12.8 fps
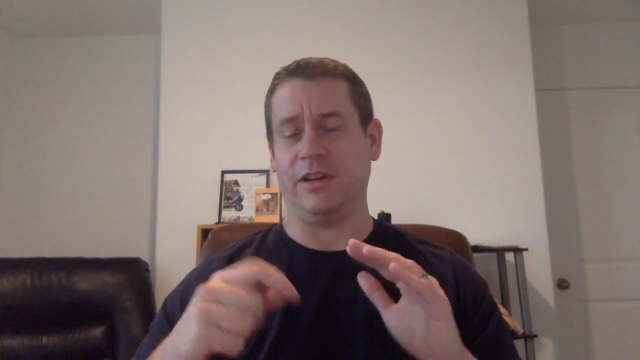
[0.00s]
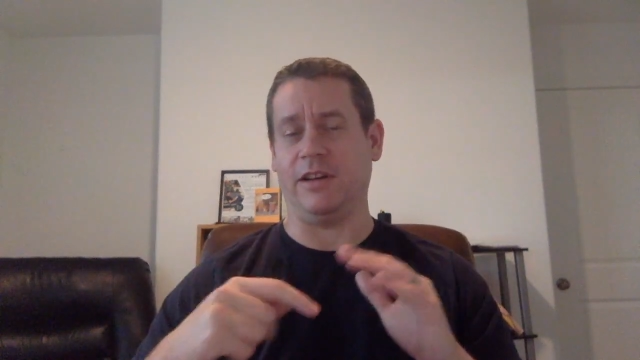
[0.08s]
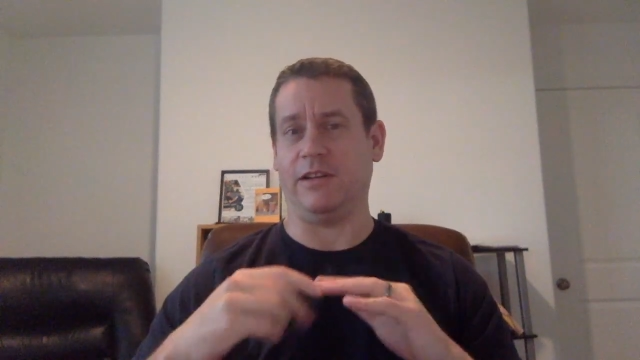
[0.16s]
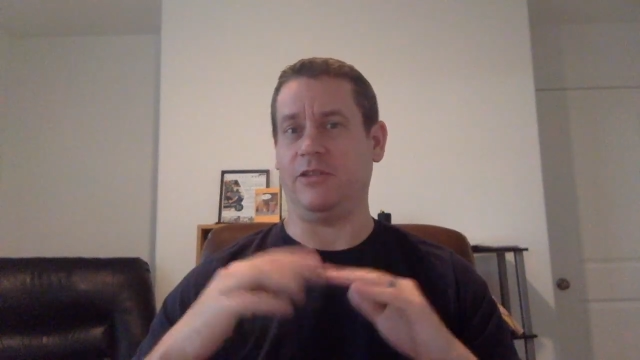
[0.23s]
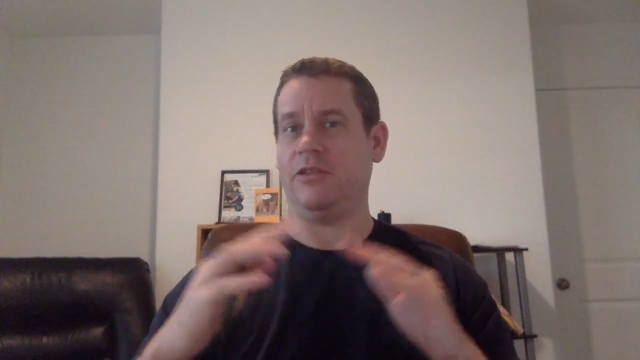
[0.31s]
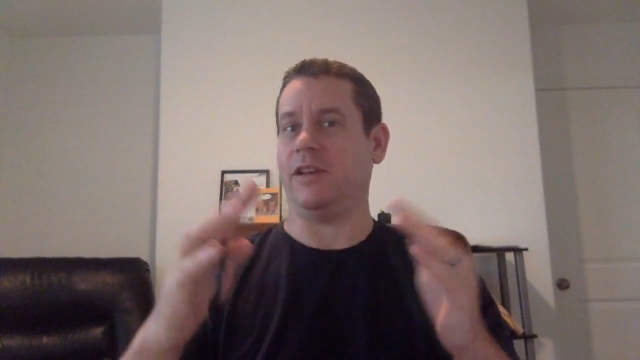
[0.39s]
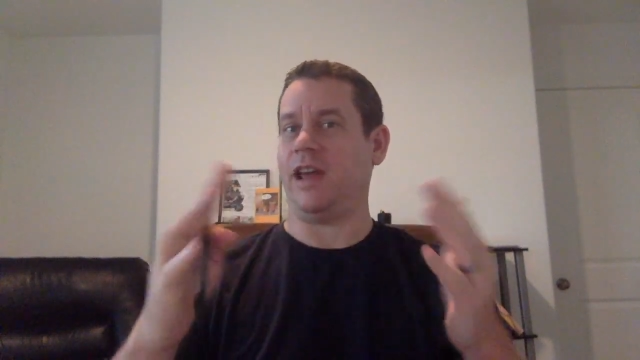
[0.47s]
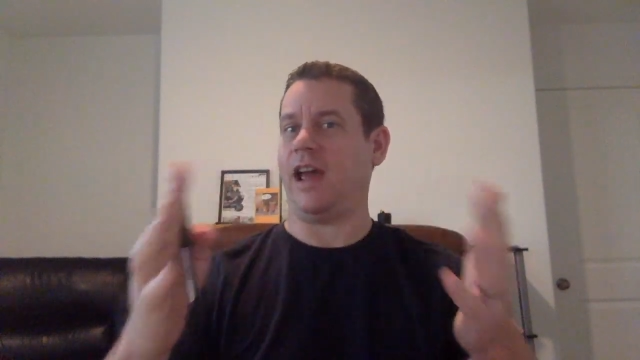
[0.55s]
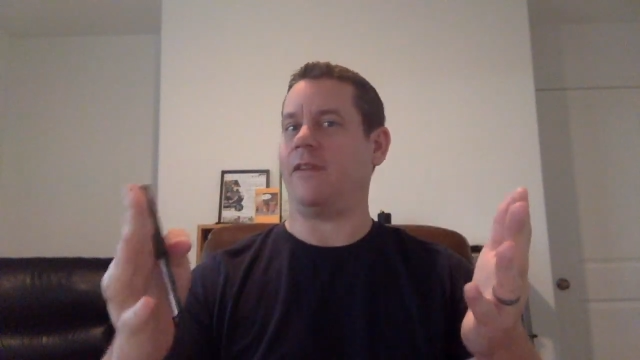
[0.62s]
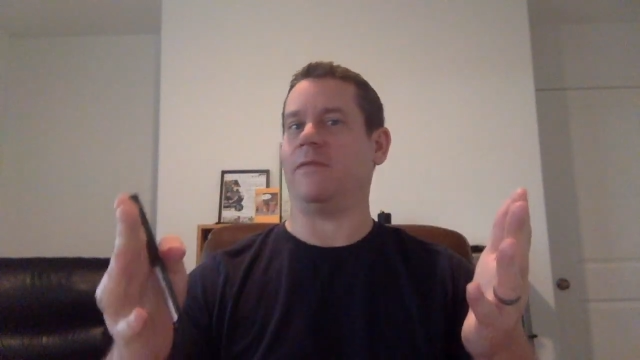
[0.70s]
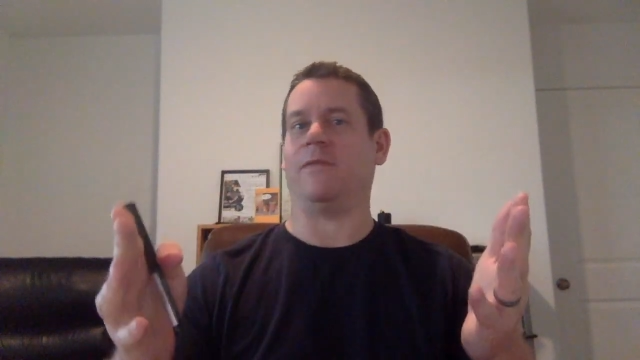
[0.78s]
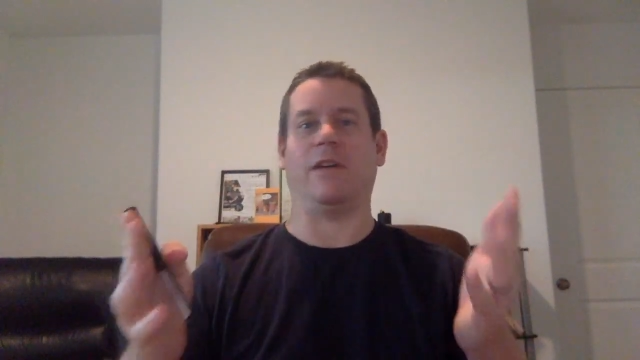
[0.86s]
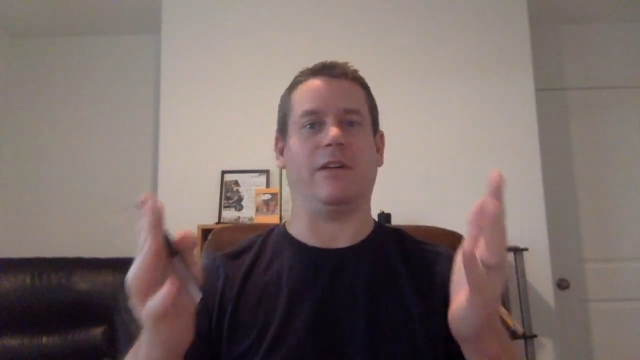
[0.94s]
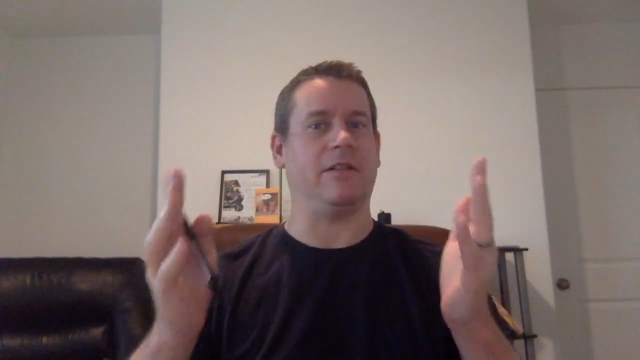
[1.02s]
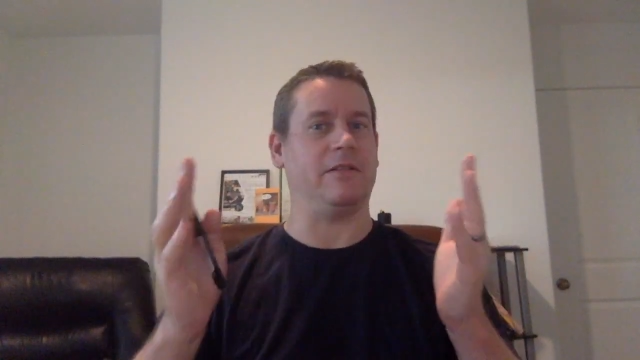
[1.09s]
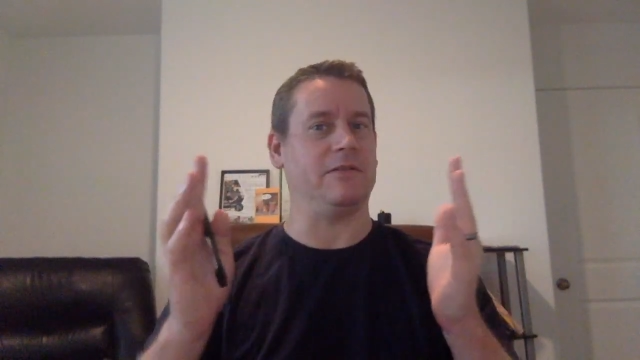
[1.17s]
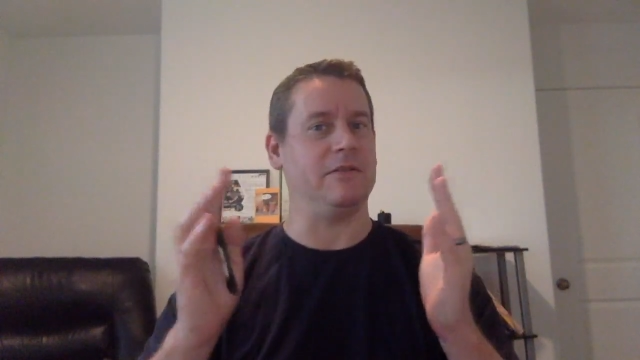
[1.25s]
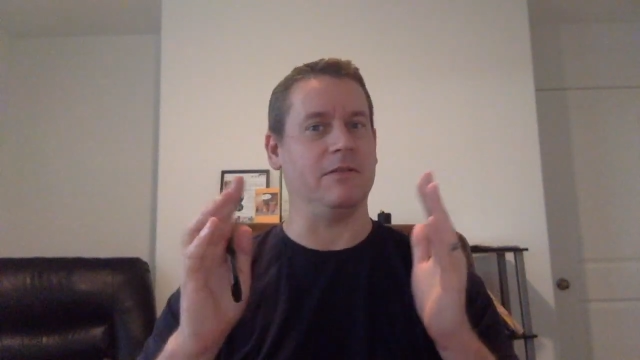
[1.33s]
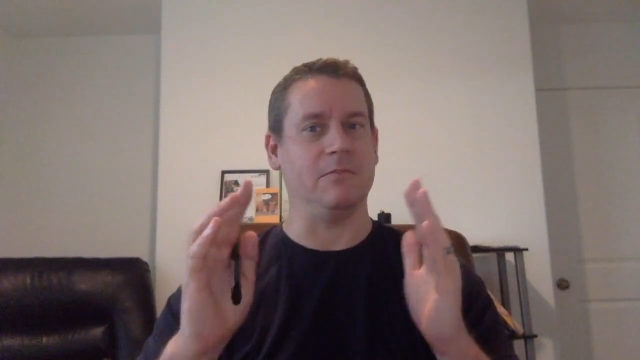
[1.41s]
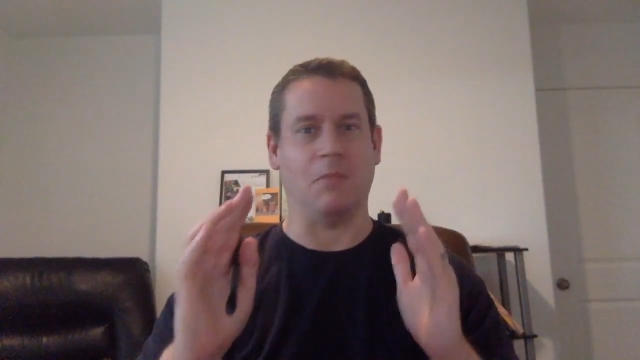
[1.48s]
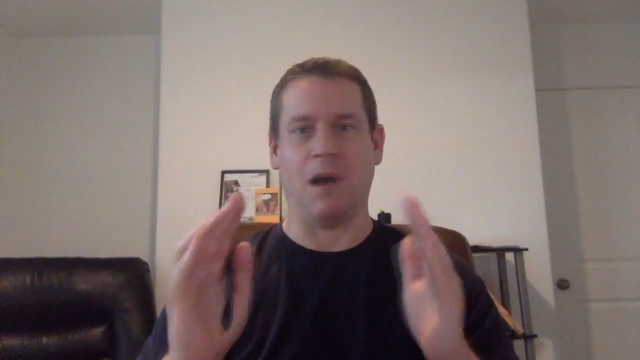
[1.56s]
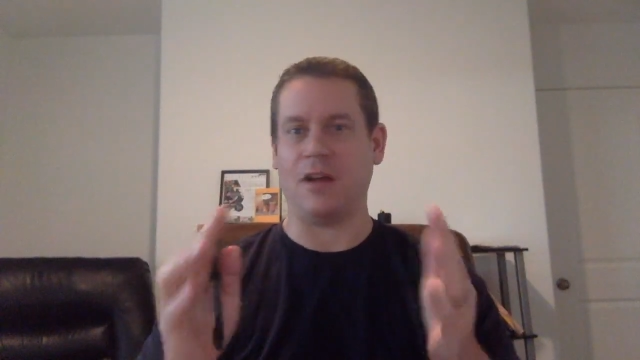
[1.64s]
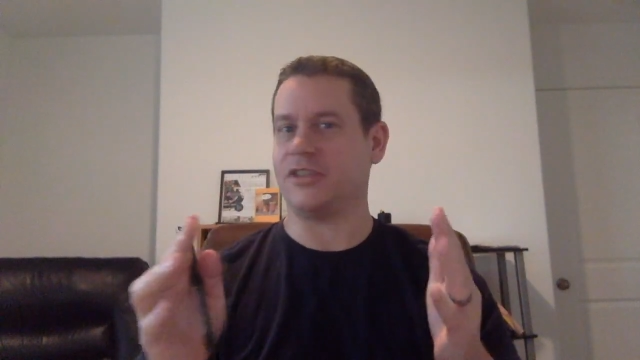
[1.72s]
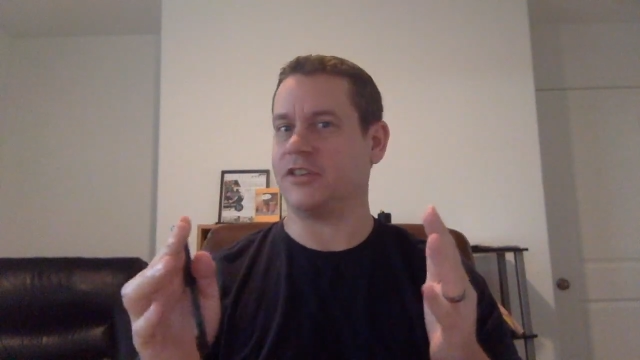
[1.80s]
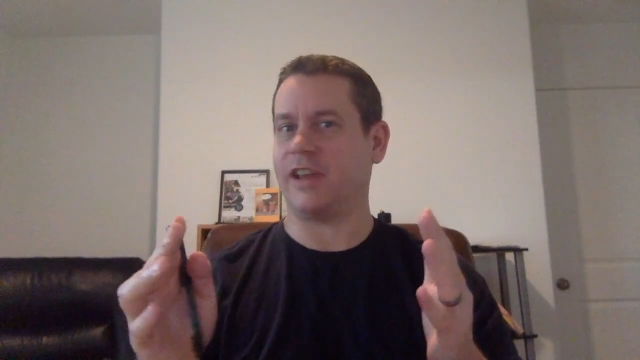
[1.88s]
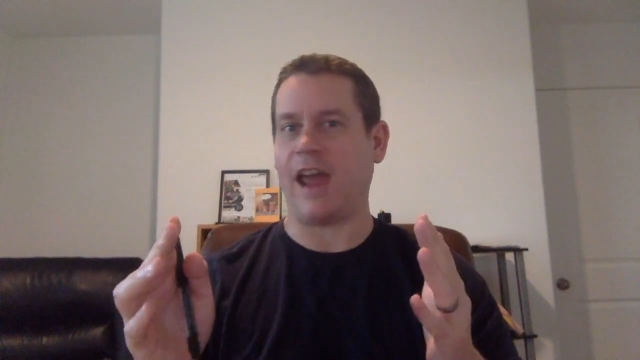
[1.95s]
and you can have a
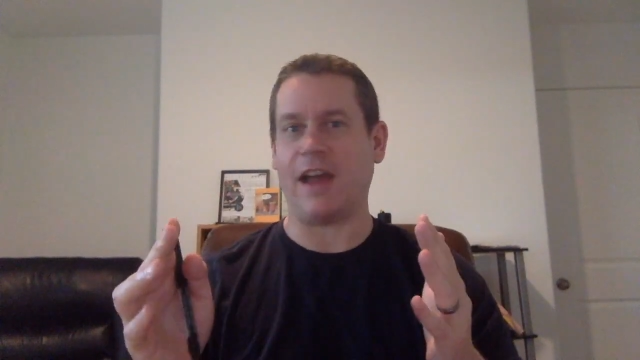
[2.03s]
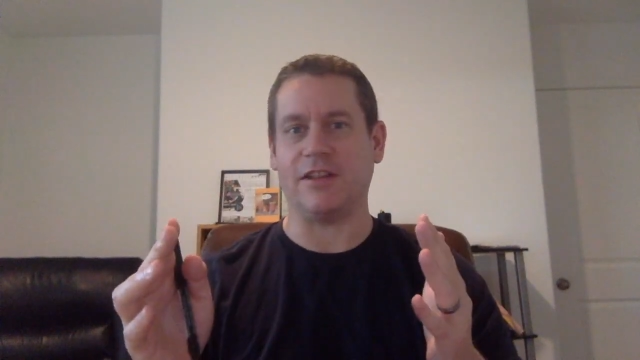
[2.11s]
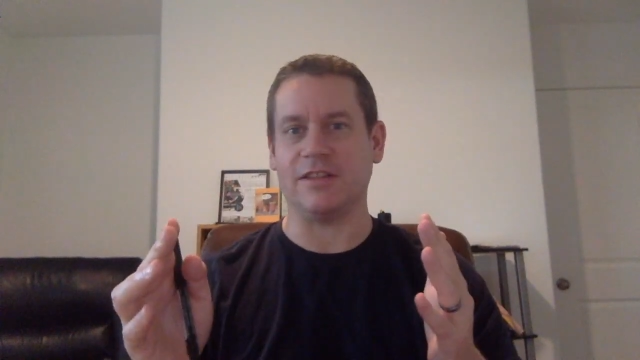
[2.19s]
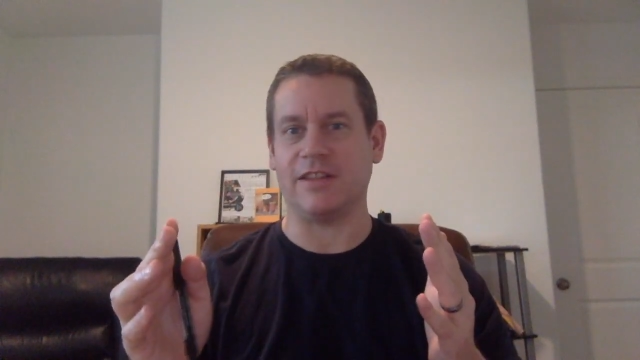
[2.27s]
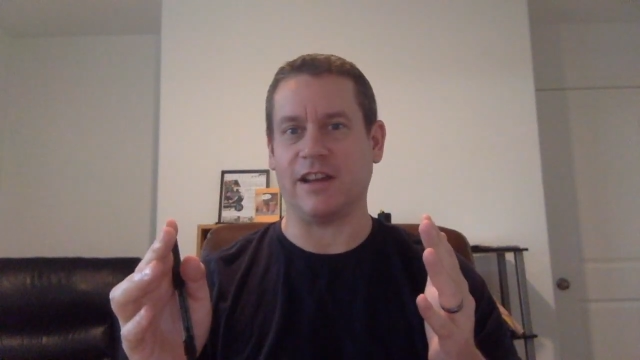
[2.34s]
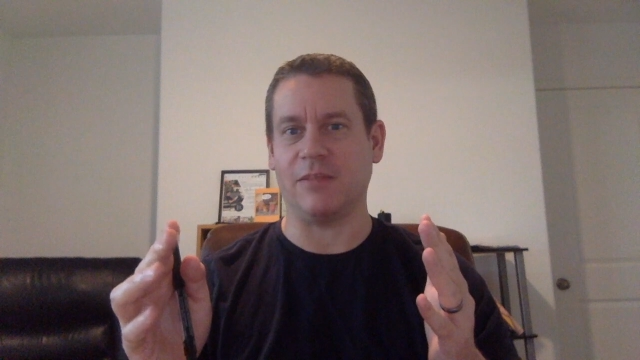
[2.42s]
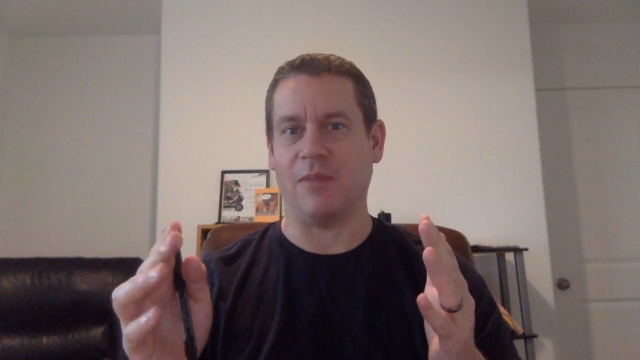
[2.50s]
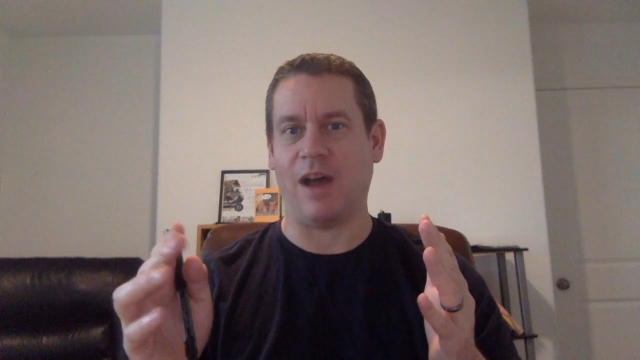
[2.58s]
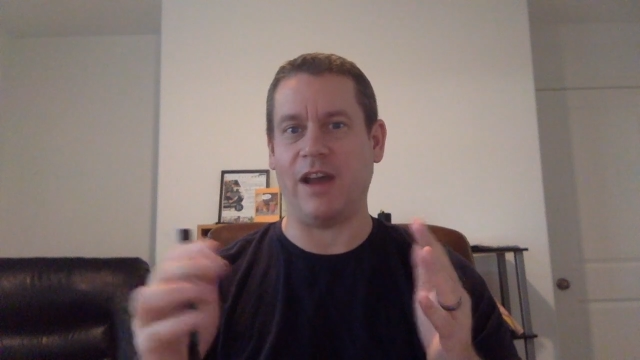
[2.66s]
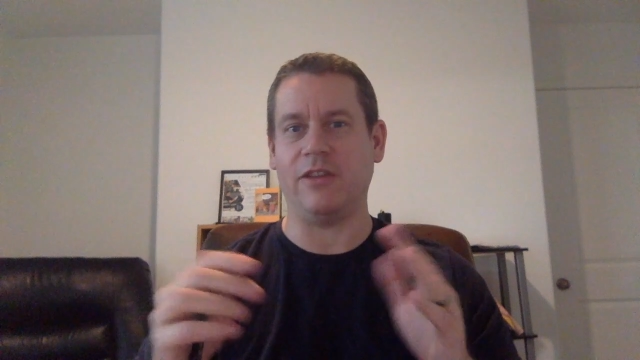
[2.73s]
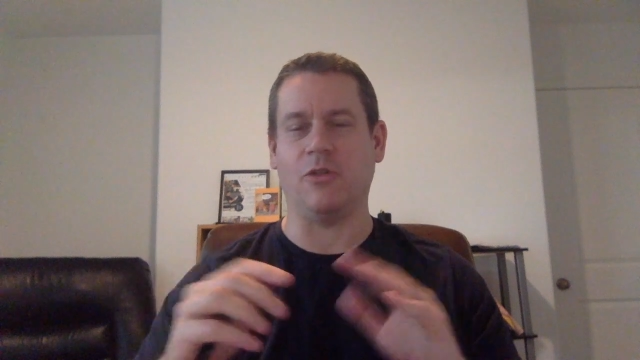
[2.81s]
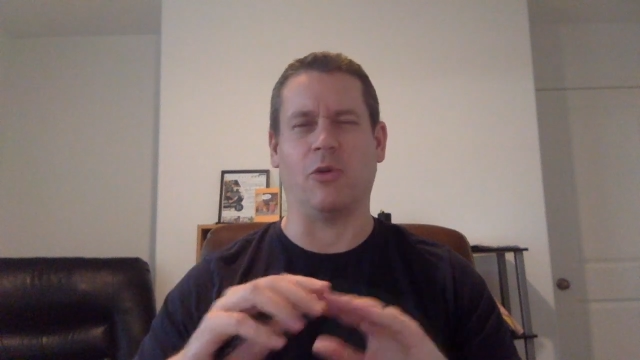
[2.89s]
monster cat just like mine,